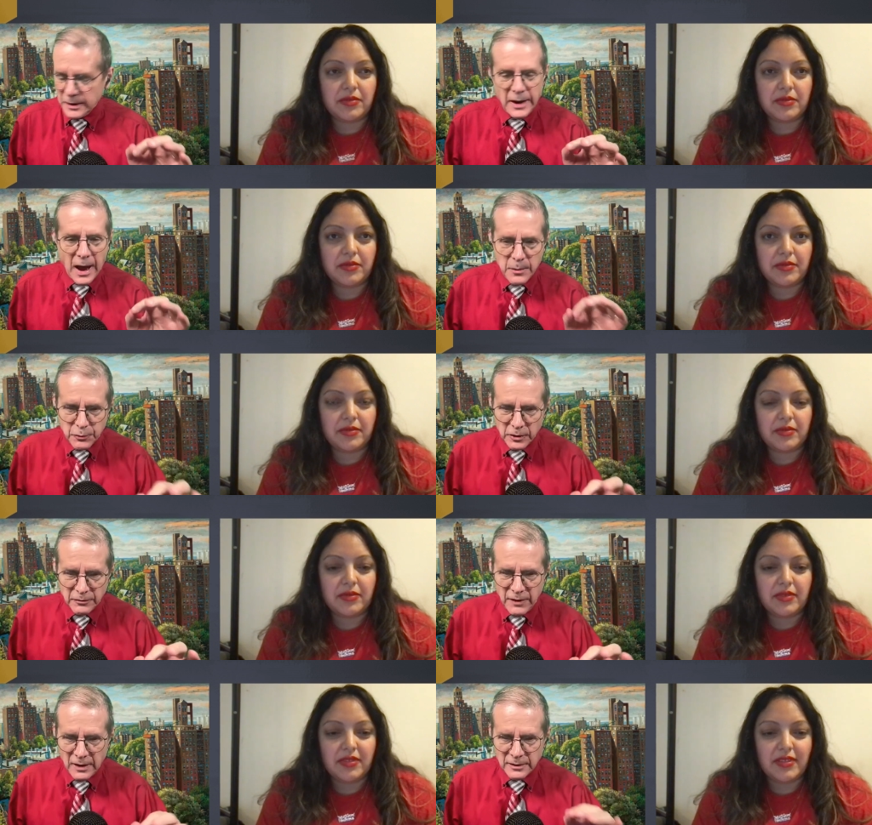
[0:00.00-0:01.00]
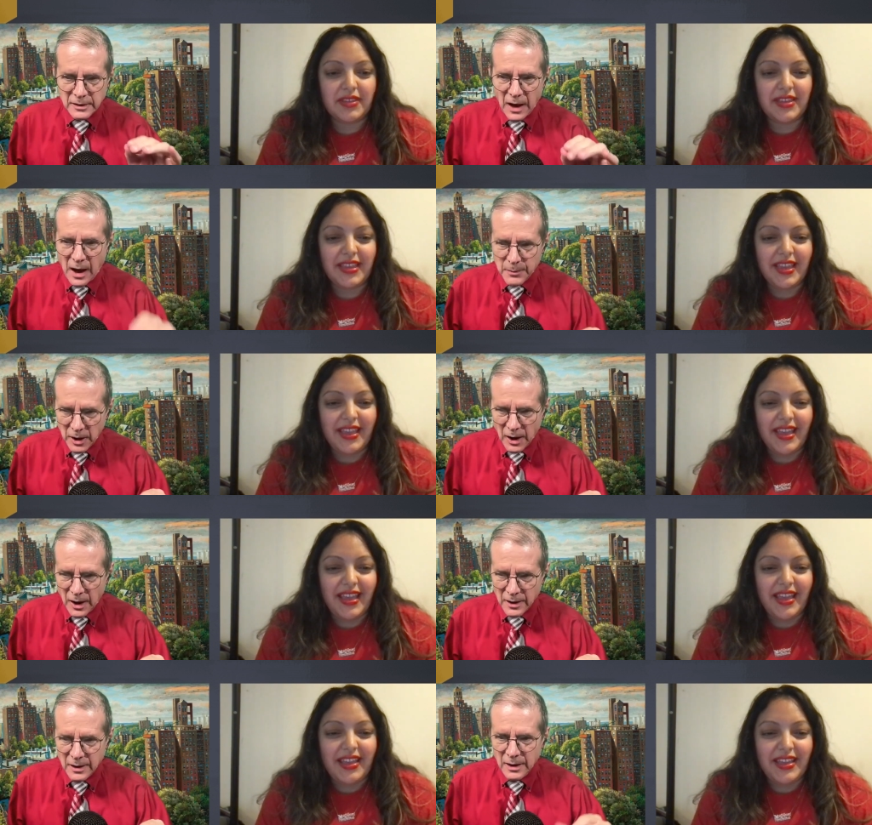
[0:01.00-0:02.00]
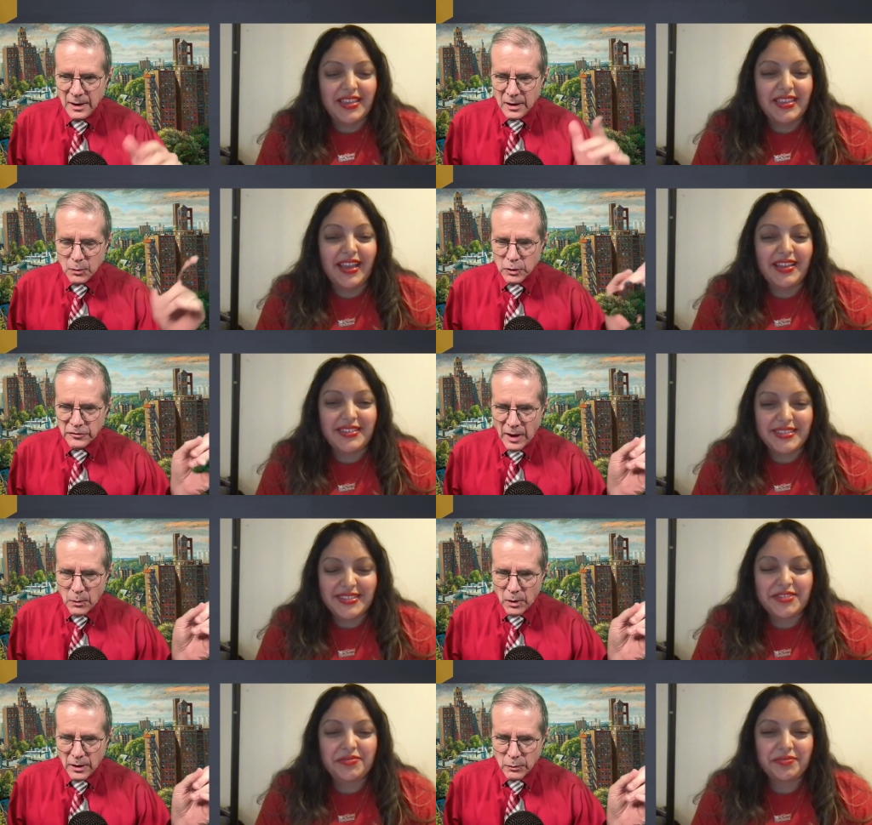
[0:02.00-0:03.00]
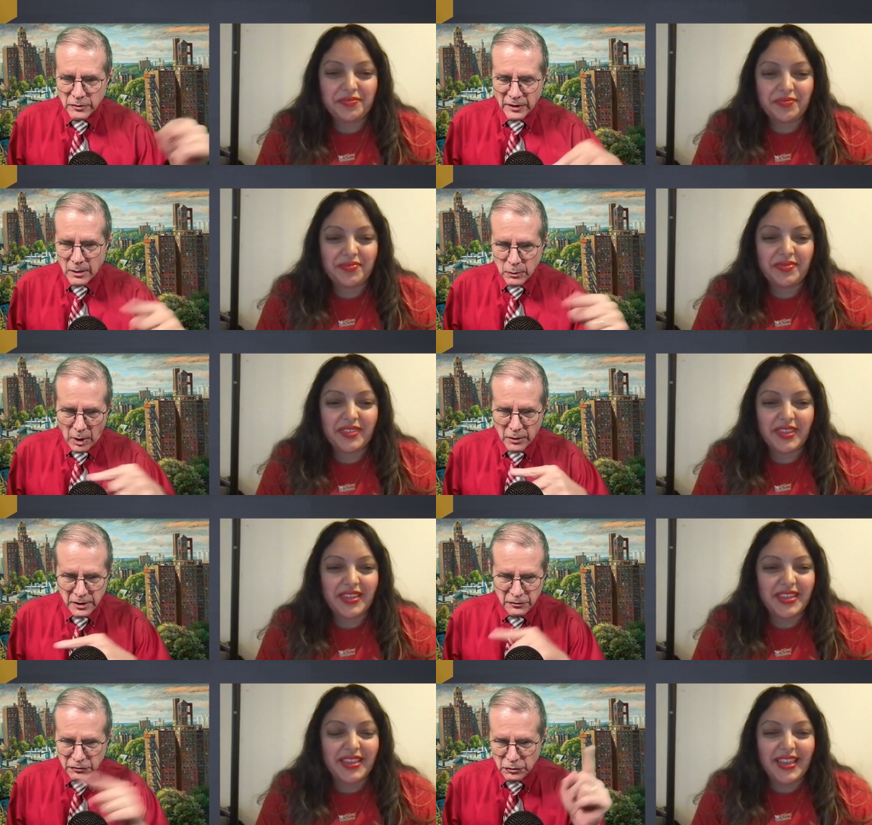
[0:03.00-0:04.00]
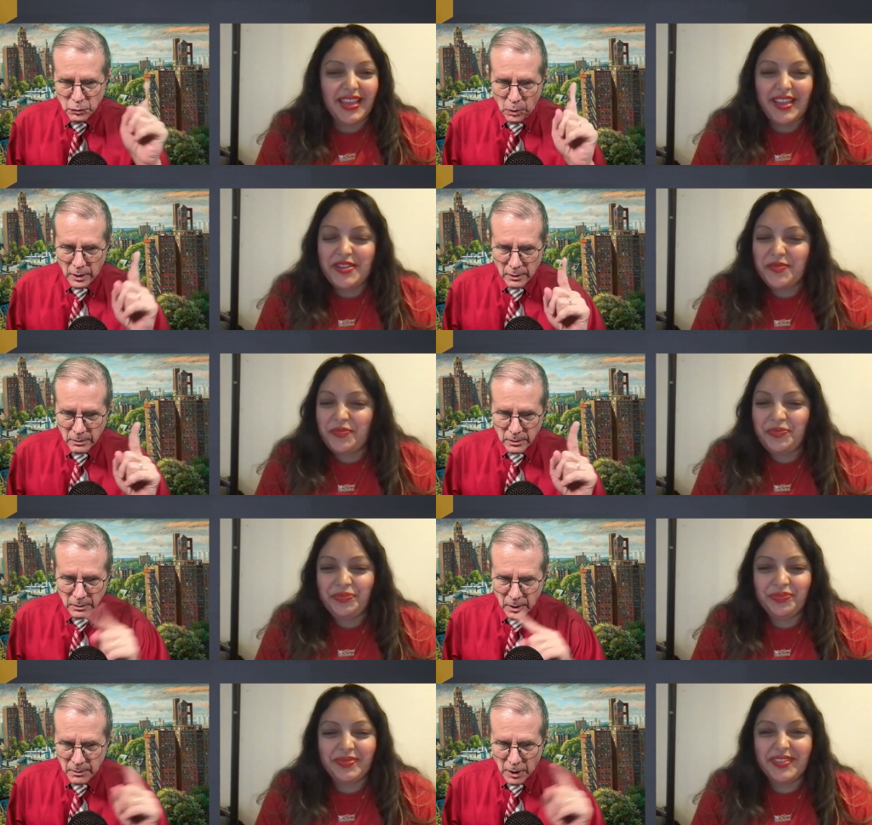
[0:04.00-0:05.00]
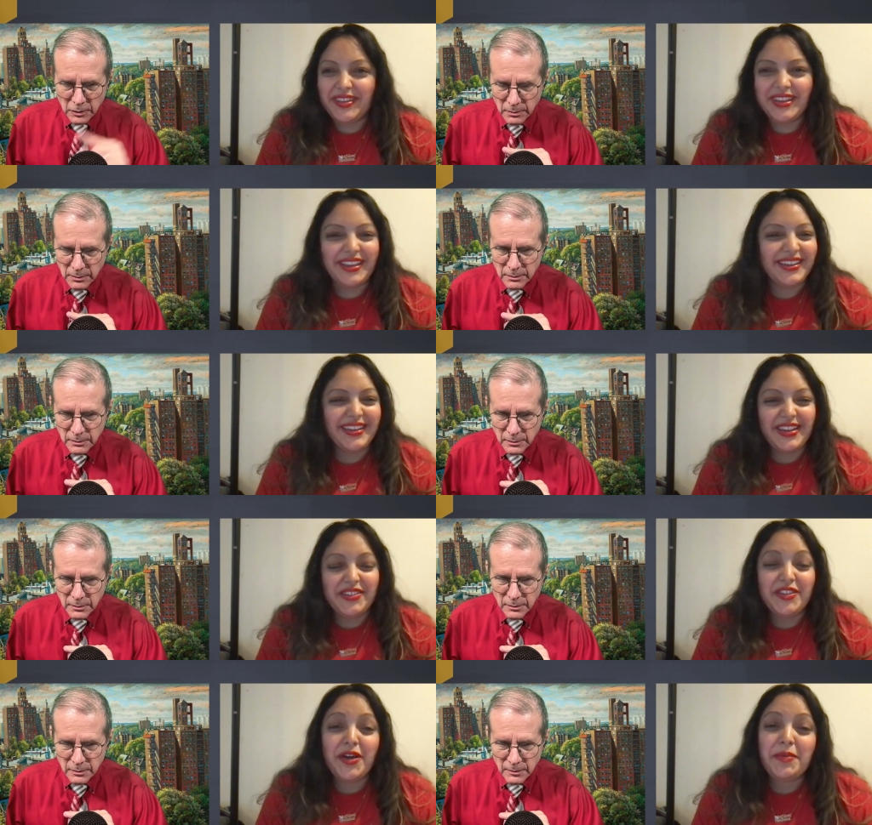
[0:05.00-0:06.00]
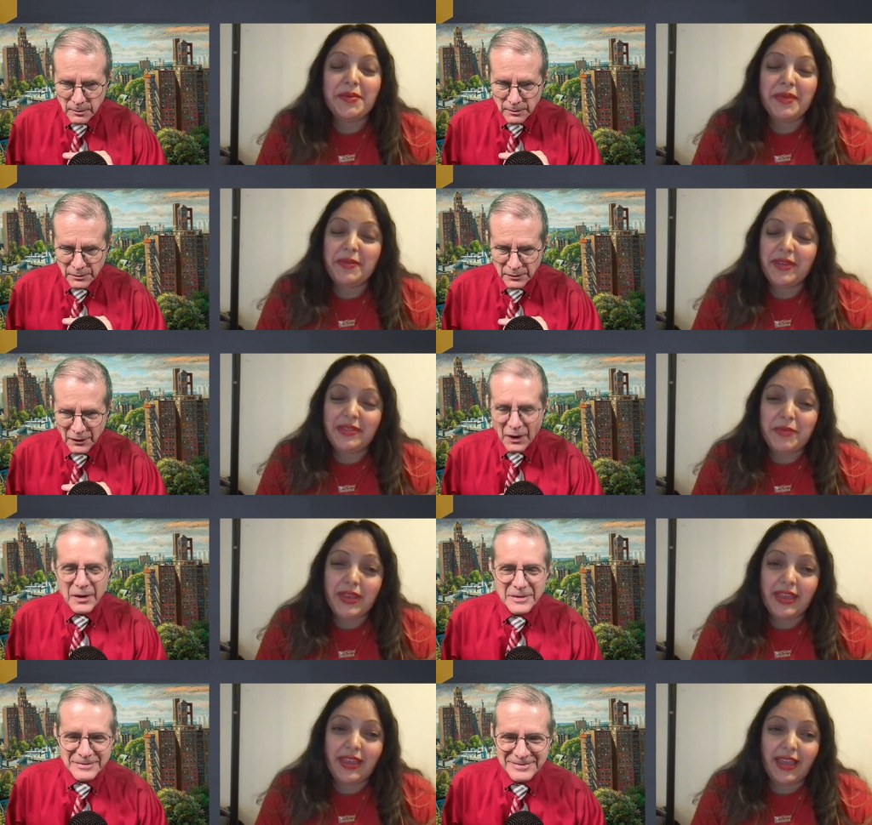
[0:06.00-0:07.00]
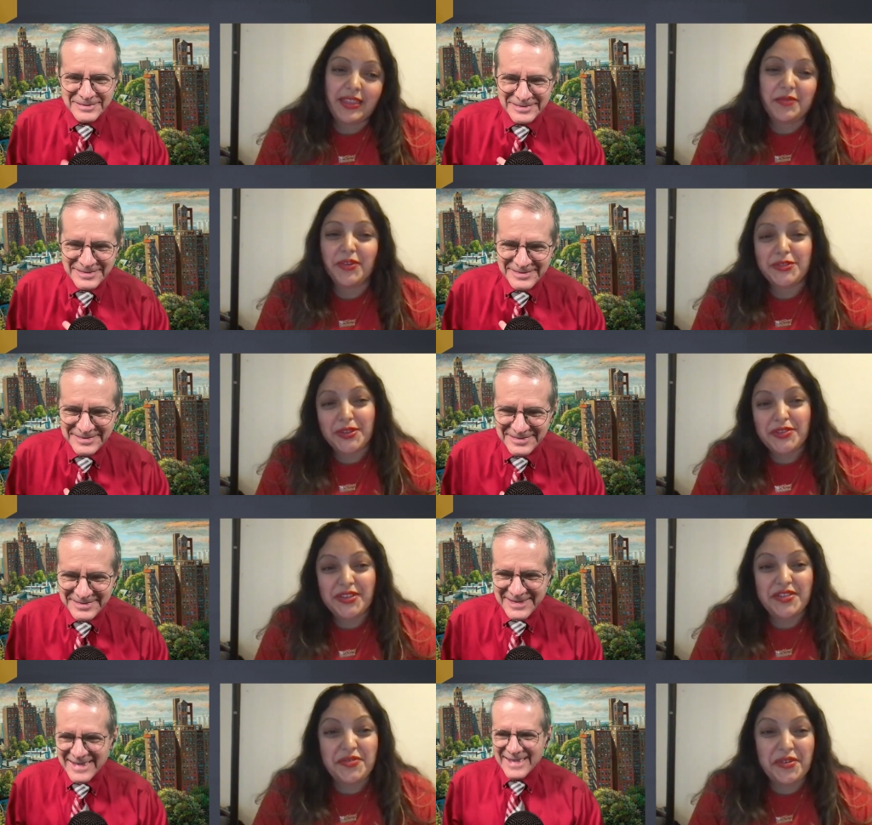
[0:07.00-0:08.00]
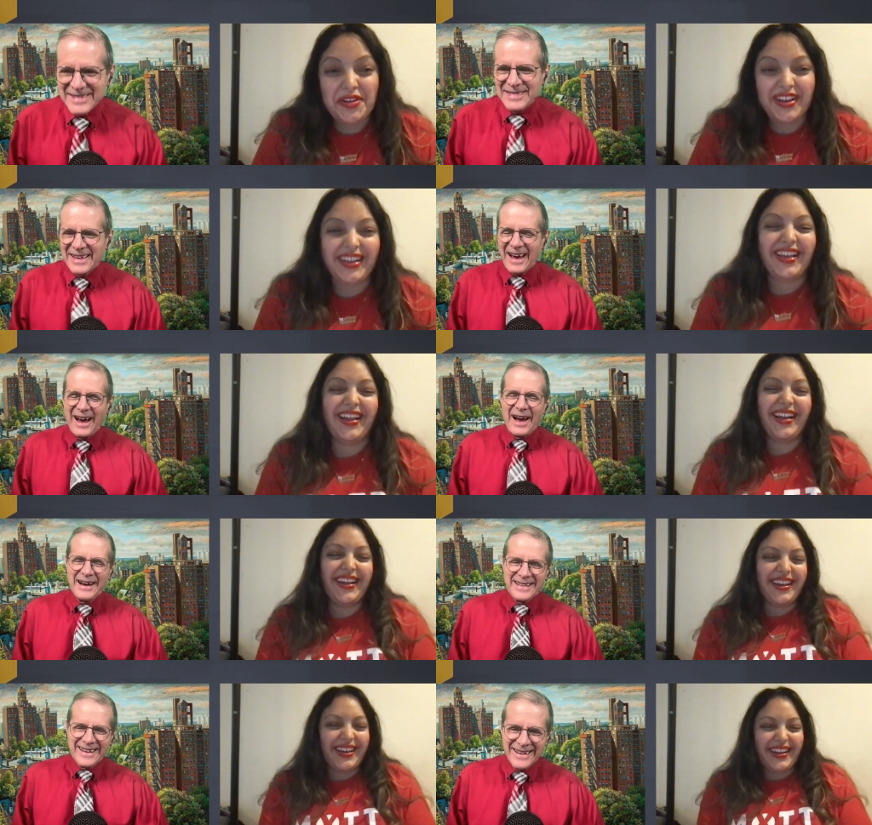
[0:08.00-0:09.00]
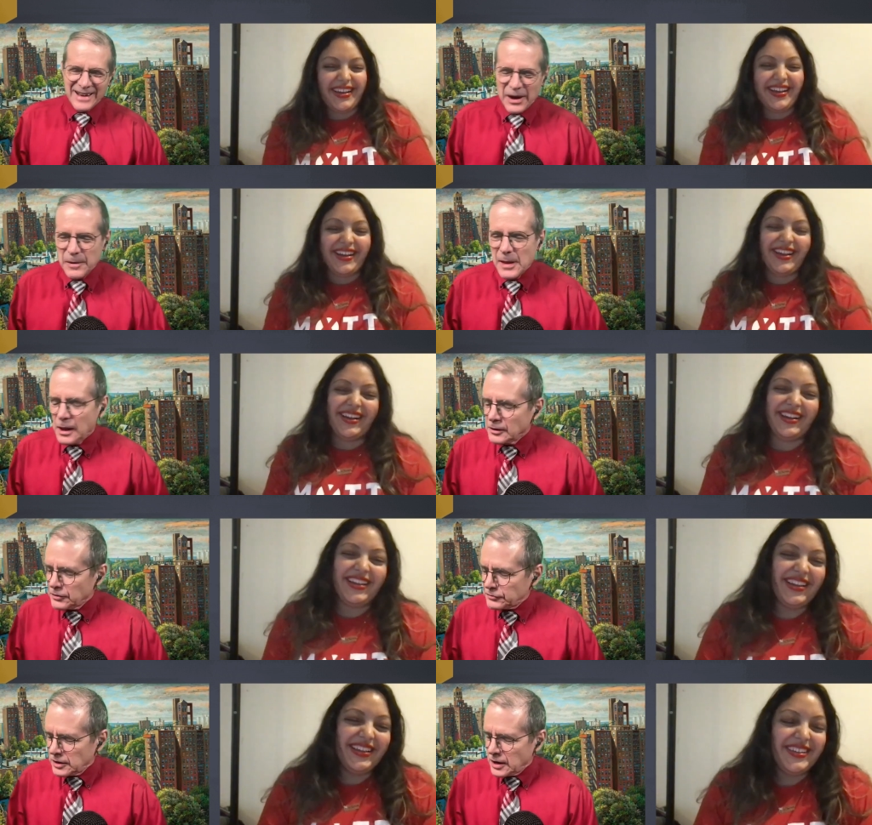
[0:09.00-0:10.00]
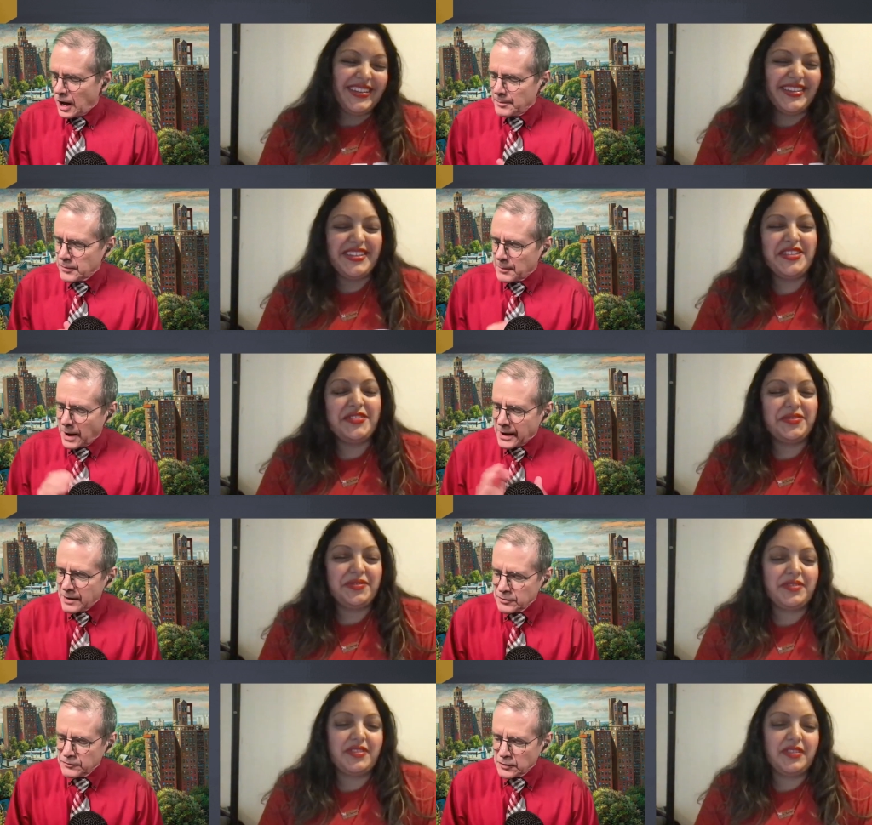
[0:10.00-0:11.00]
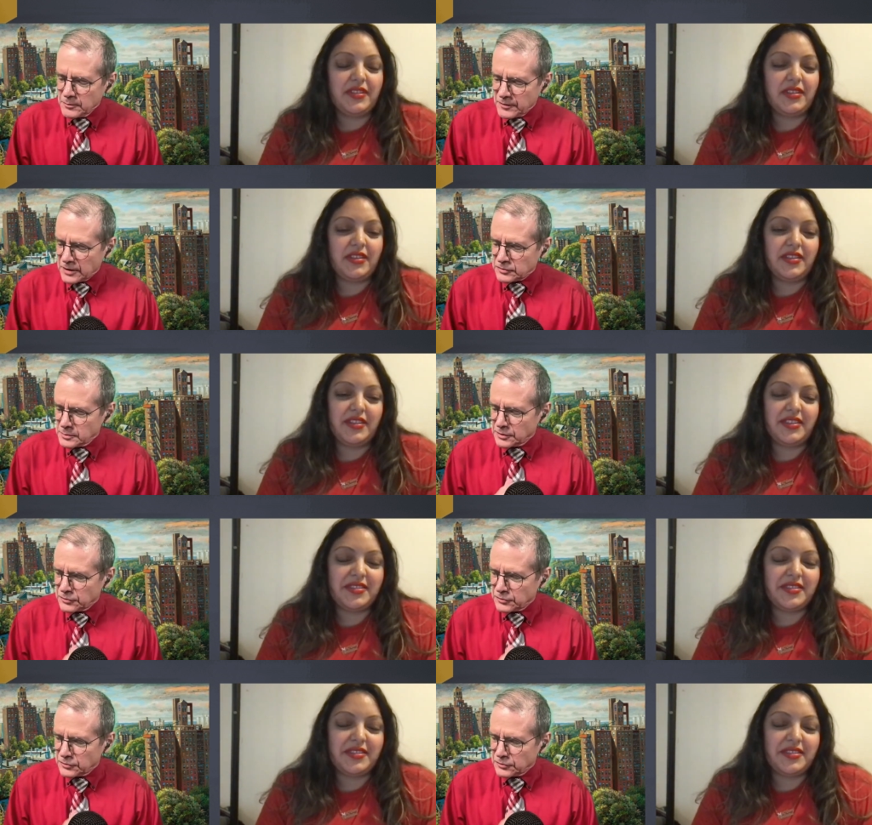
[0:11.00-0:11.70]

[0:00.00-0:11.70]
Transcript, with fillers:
Speaker 1: in April event at Comic Con. Was yes. that one? Was that are these two one among them?
Speaker 2: No, but maybe oh. we can get them for 2024. All right, there you go.
Speaker 1: Listen, um, Haven Film Festival is